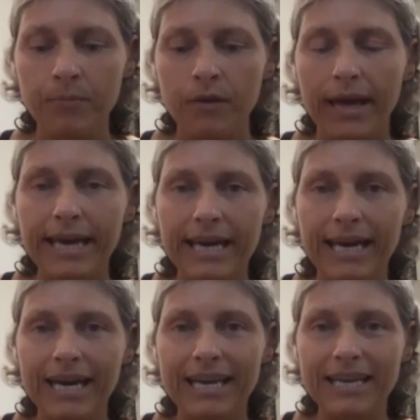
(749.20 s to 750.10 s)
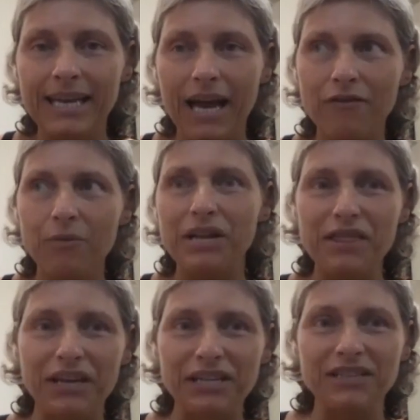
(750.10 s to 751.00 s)
and everybody
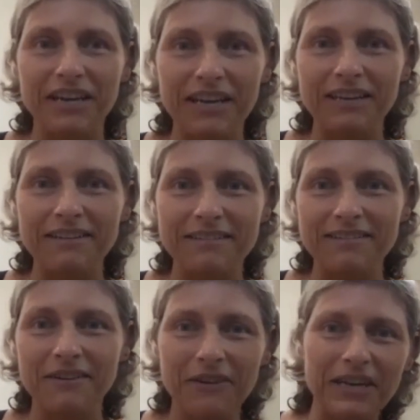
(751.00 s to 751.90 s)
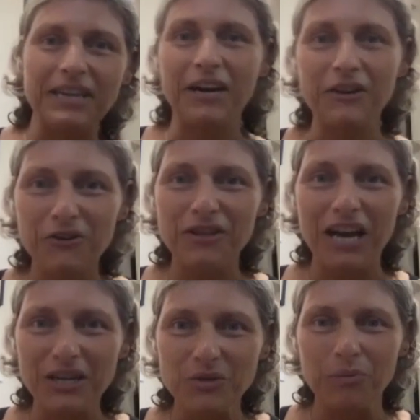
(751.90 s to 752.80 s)
thinks like, okay, now you're the
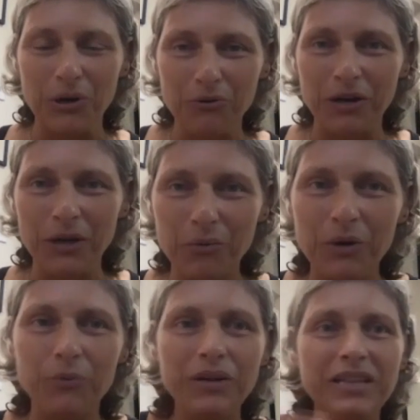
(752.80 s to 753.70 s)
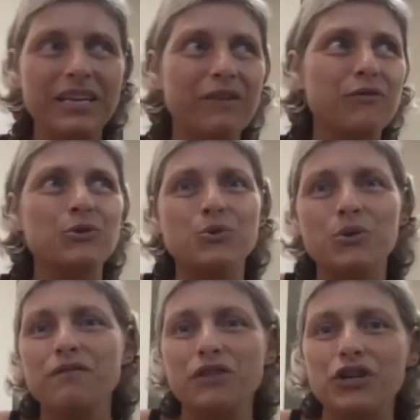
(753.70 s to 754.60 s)
expert, right? Where really, yeah. if you
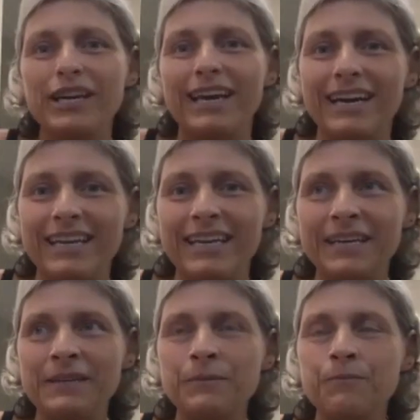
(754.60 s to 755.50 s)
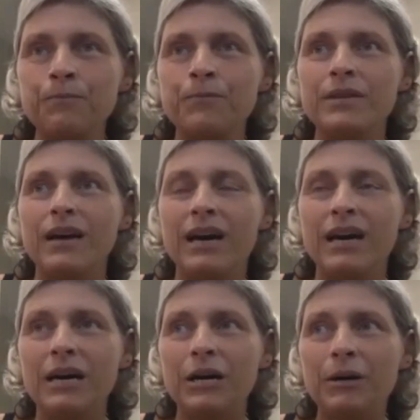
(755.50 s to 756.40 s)
sort of look at it,
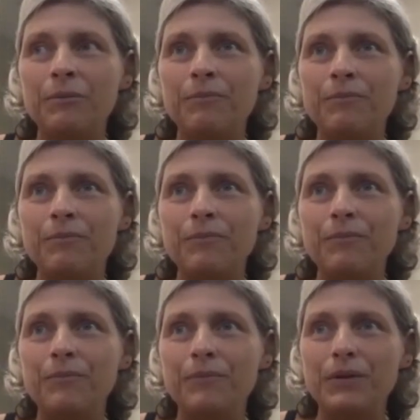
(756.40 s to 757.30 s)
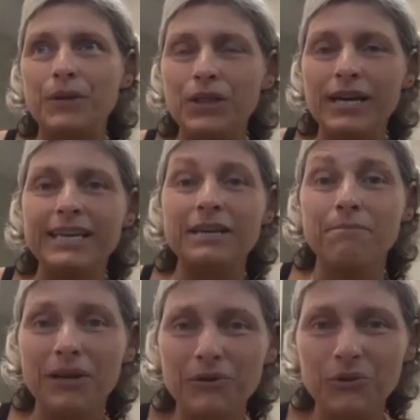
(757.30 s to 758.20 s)
um, like in
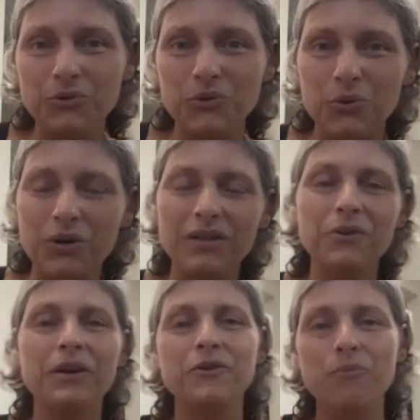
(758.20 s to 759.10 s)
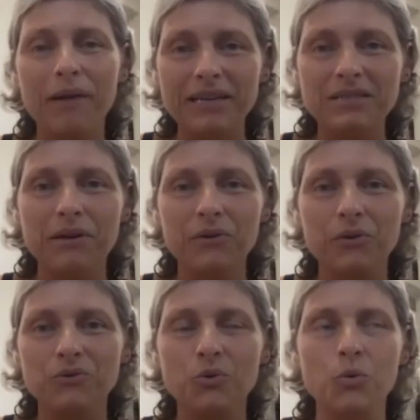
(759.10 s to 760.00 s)
medical school, okay, you pass
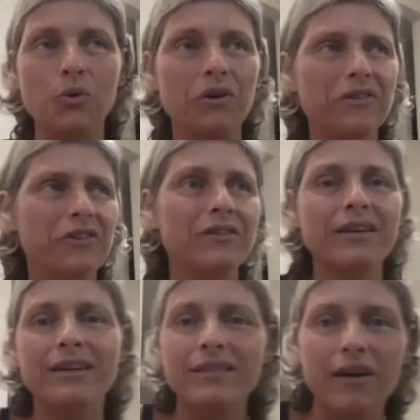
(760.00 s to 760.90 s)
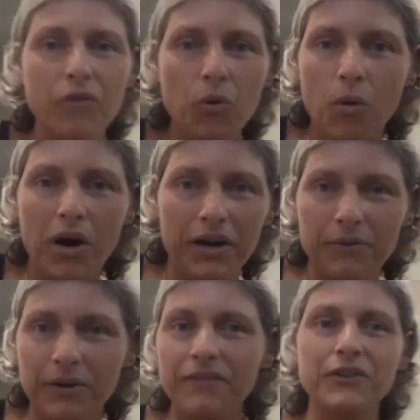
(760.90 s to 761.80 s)
medical school, you're at like a level one,
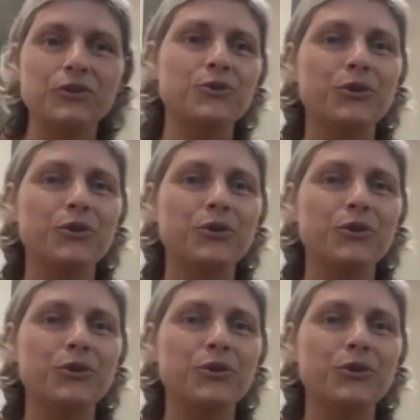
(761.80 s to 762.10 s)
right? And then you do yeah, your